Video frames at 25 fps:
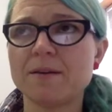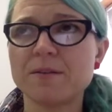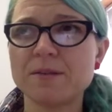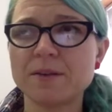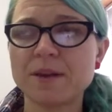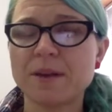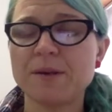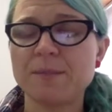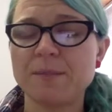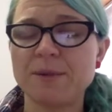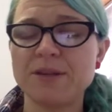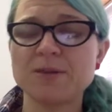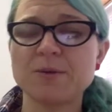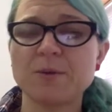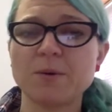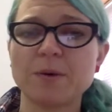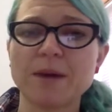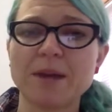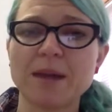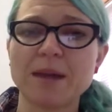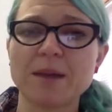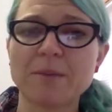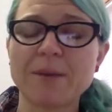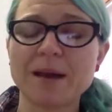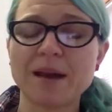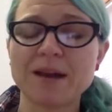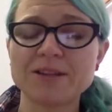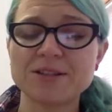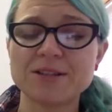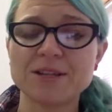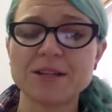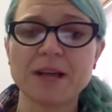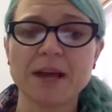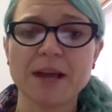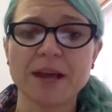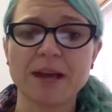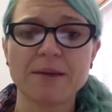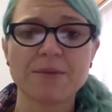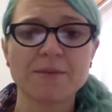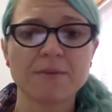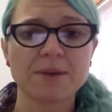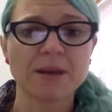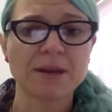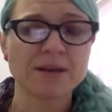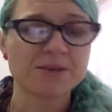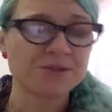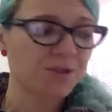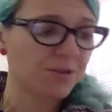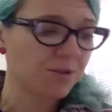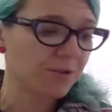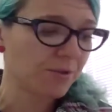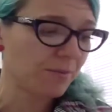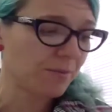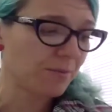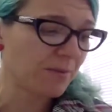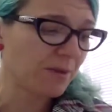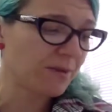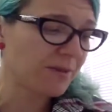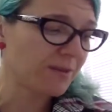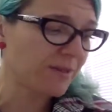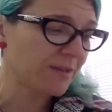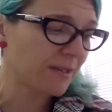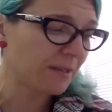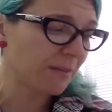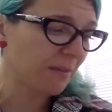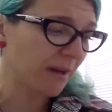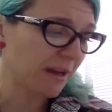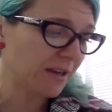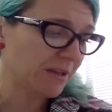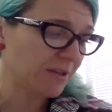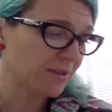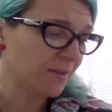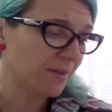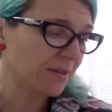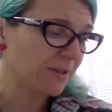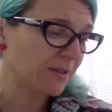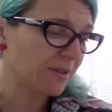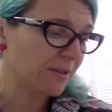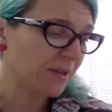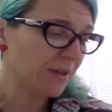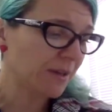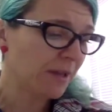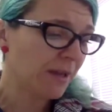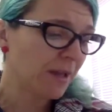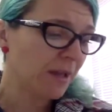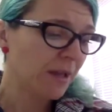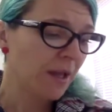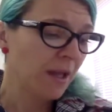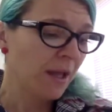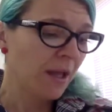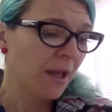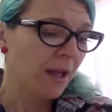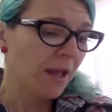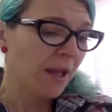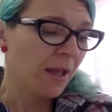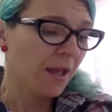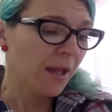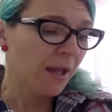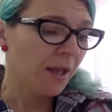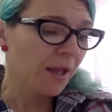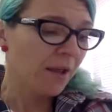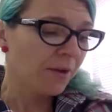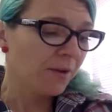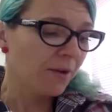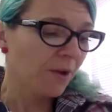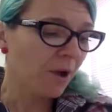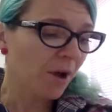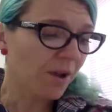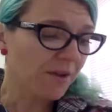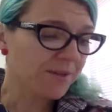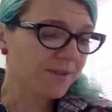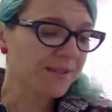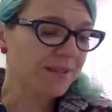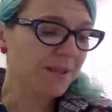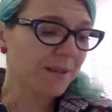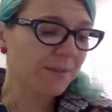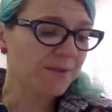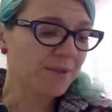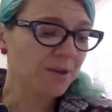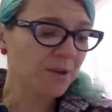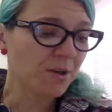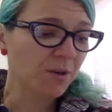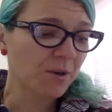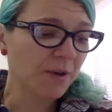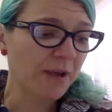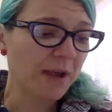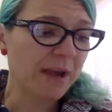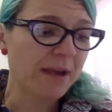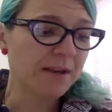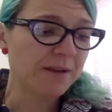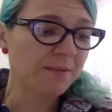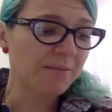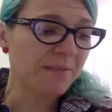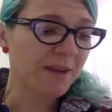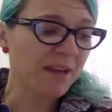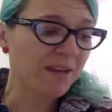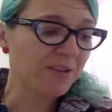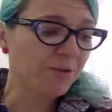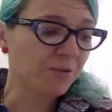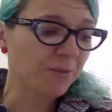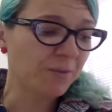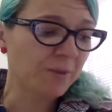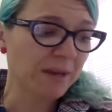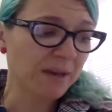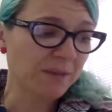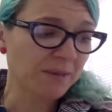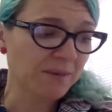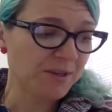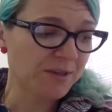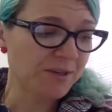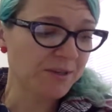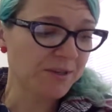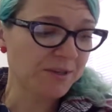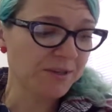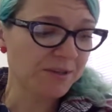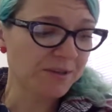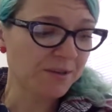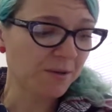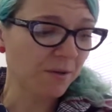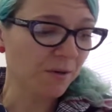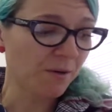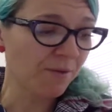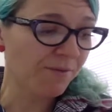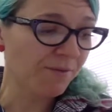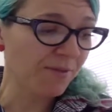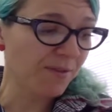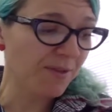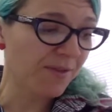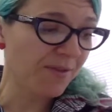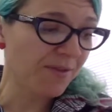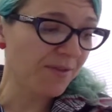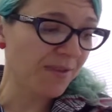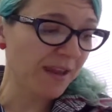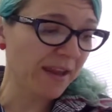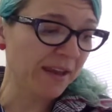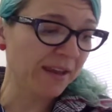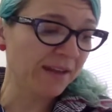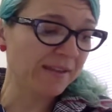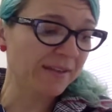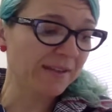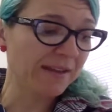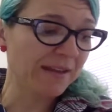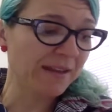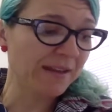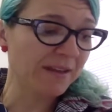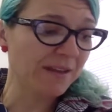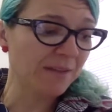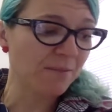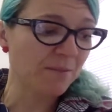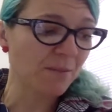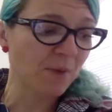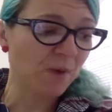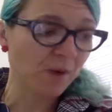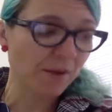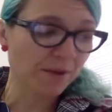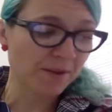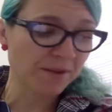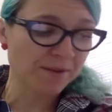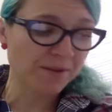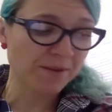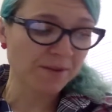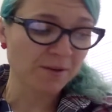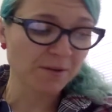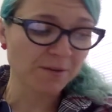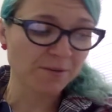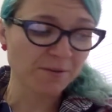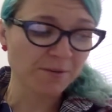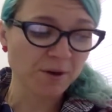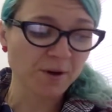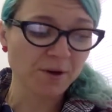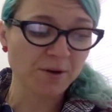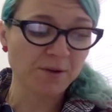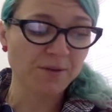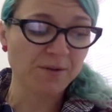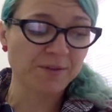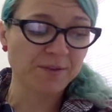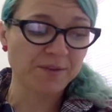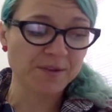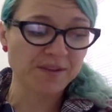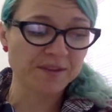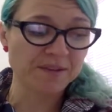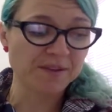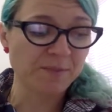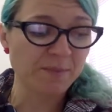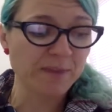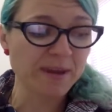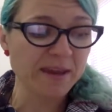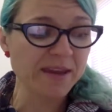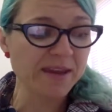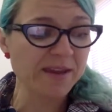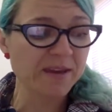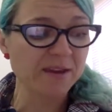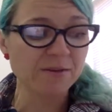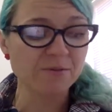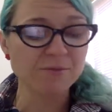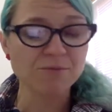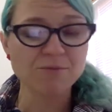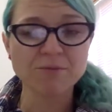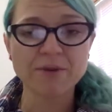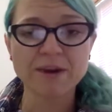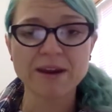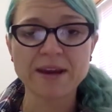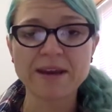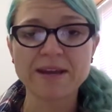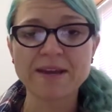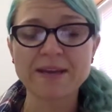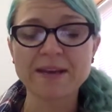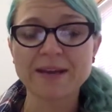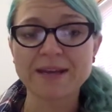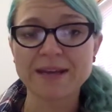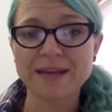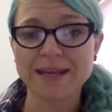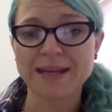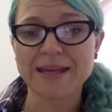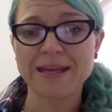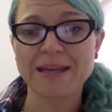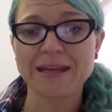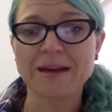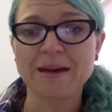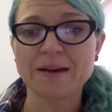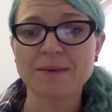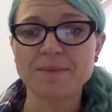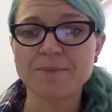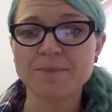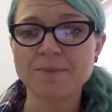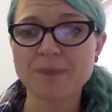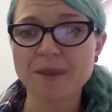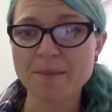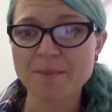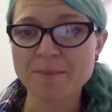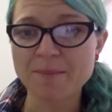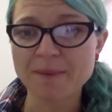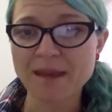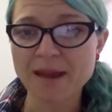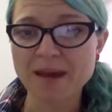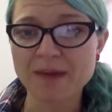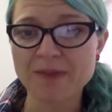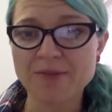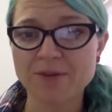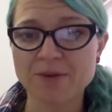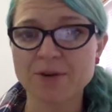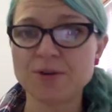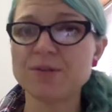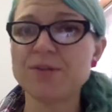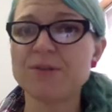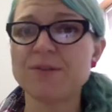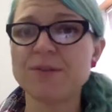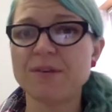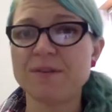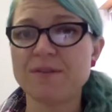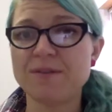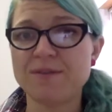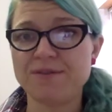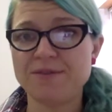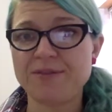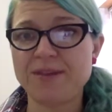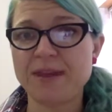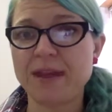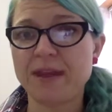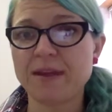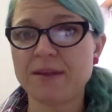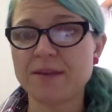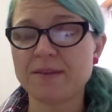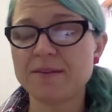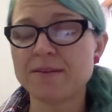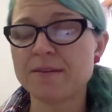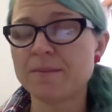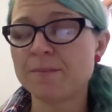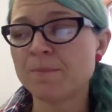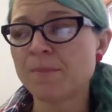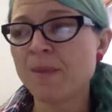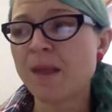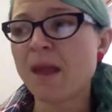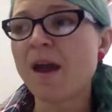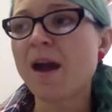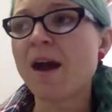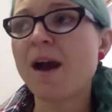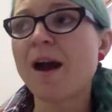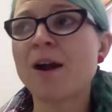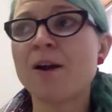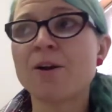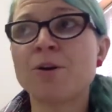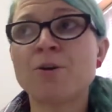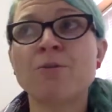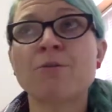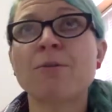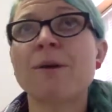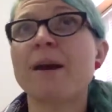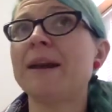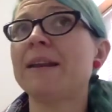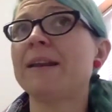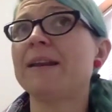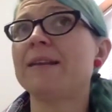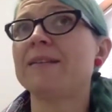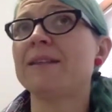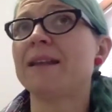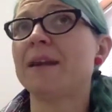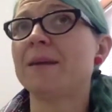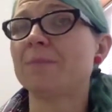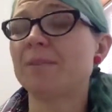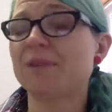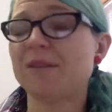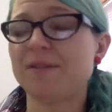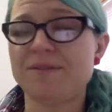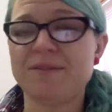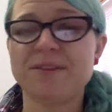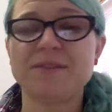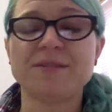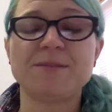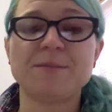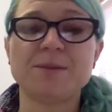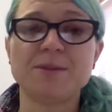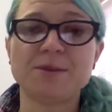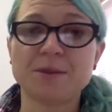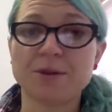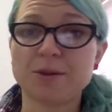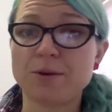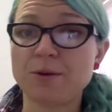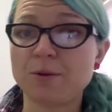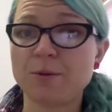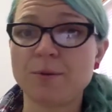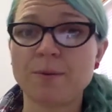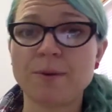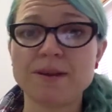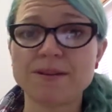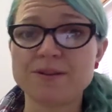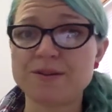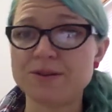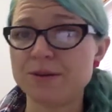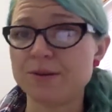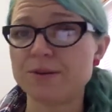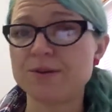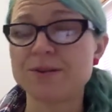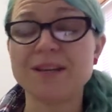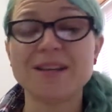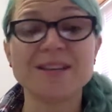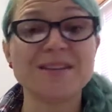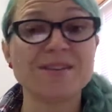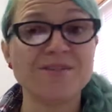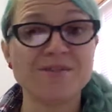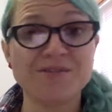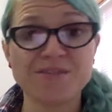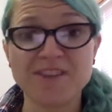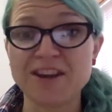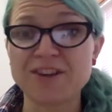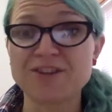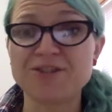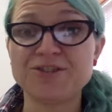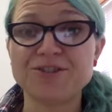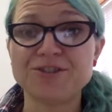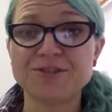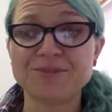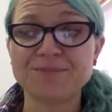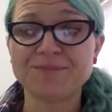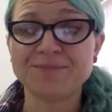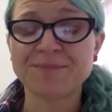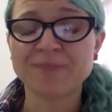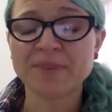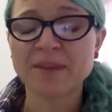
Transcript: going to be talking about today in relation to emergency management. Concepts create mental images of things in the minds of those that speak, read, and hear about those things. A great example of this, which I always use, is a fish.